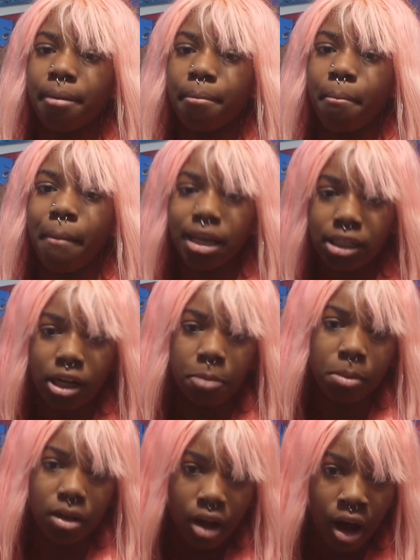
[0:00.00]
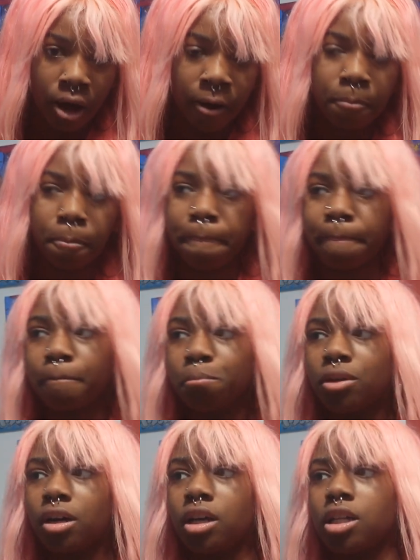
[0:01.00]
messed up a lot,
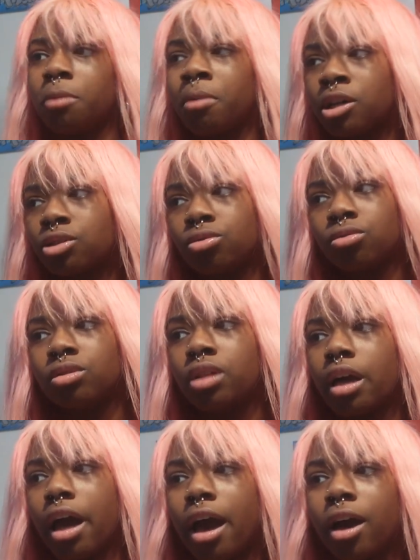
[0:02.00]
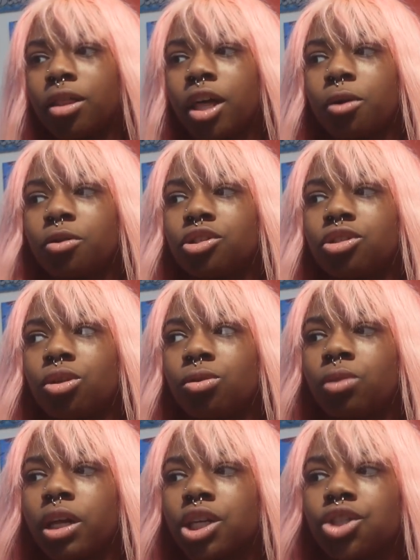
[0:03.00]
because at my school they are so
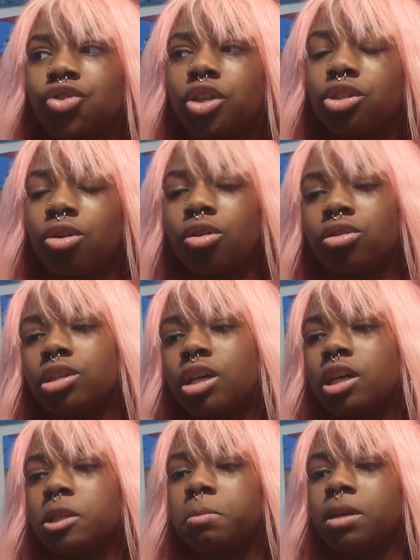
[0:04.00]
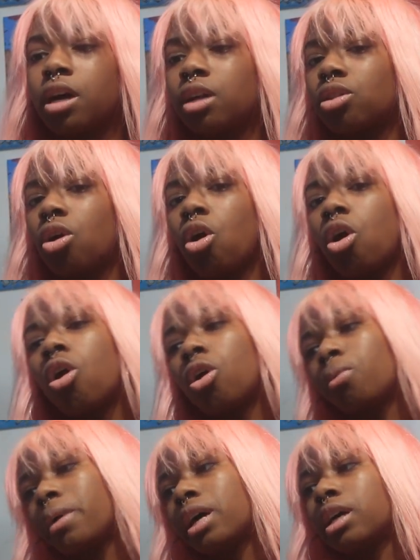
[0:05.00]
like strict on kids being out the
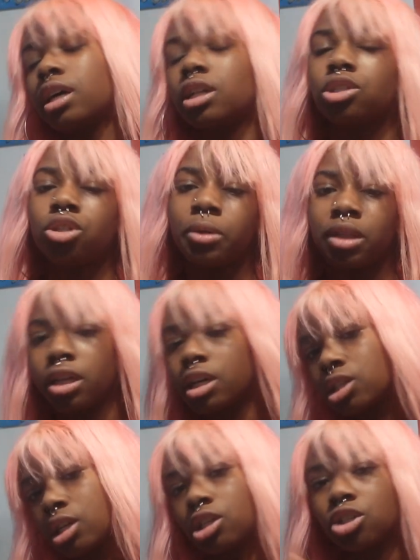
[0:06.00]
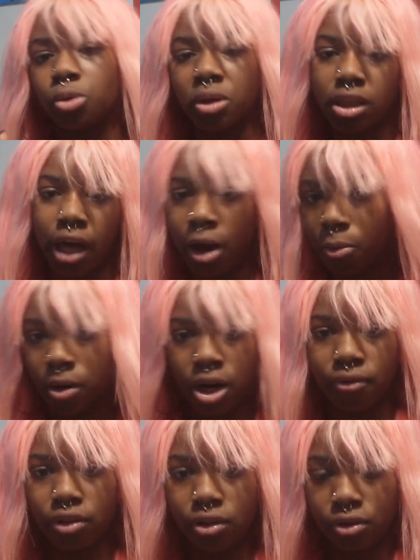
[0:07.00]
hallway, kids doing this, kids doing that,
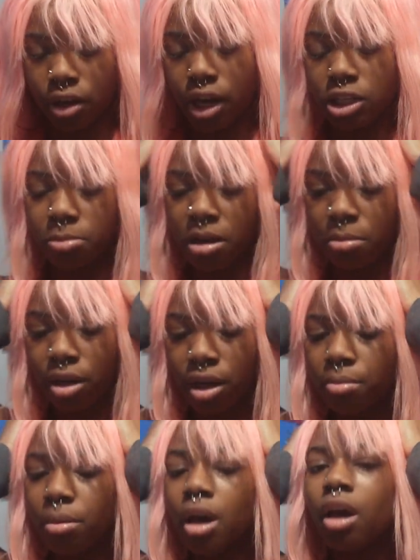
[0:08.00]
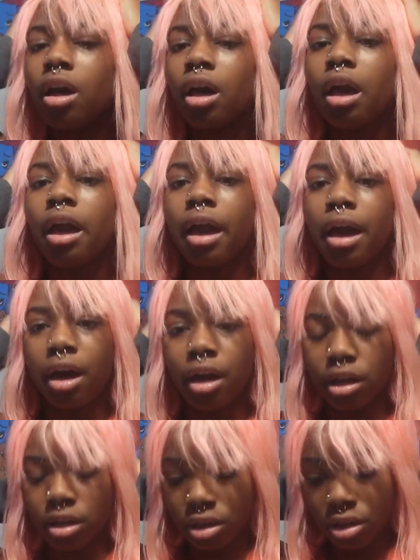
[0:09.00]
whatever the case may be.
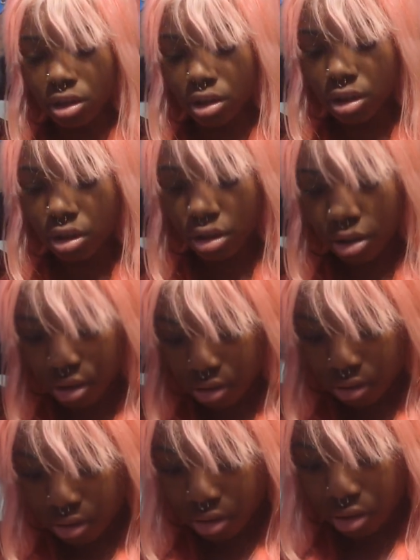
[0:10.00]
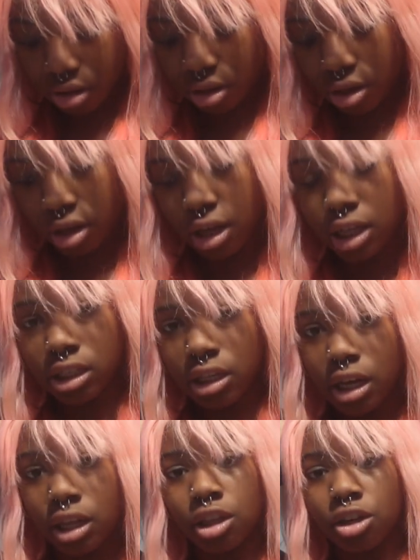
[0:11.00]
And it's
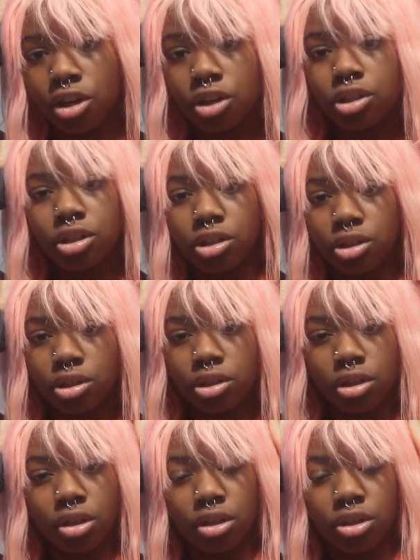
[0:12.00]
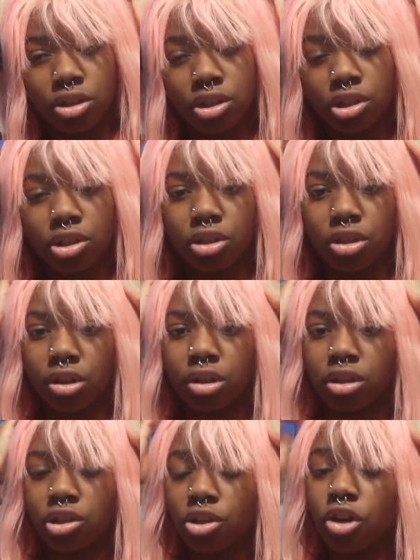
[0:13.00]
like the nurses
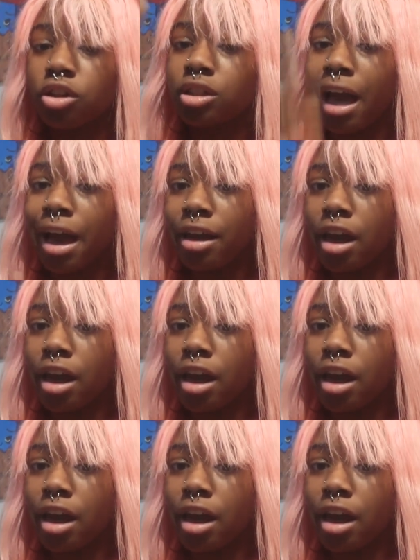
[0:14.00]
took that